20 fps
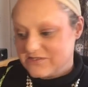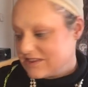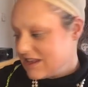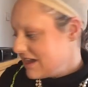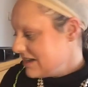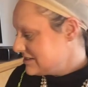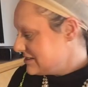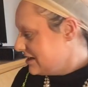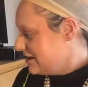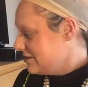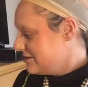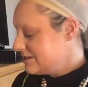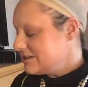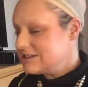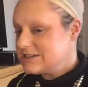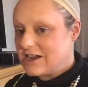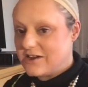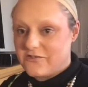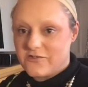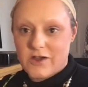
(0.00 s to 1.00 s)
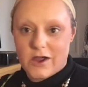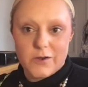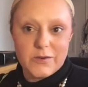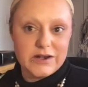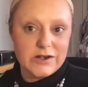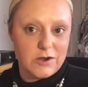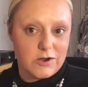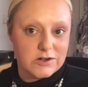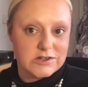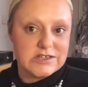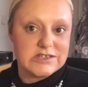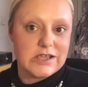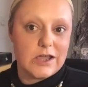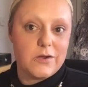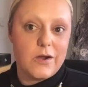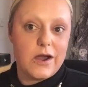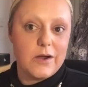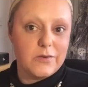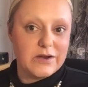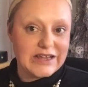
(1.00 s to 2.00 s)
There's a lot of stuff going on, so
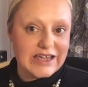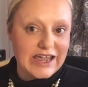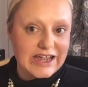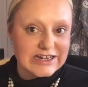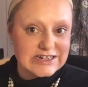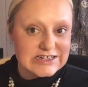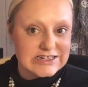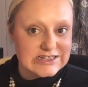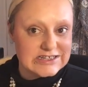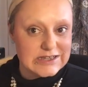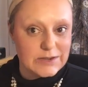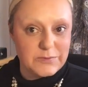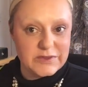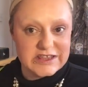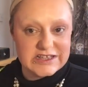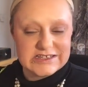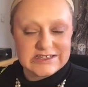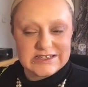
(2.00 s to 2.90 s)
I want to get into some of this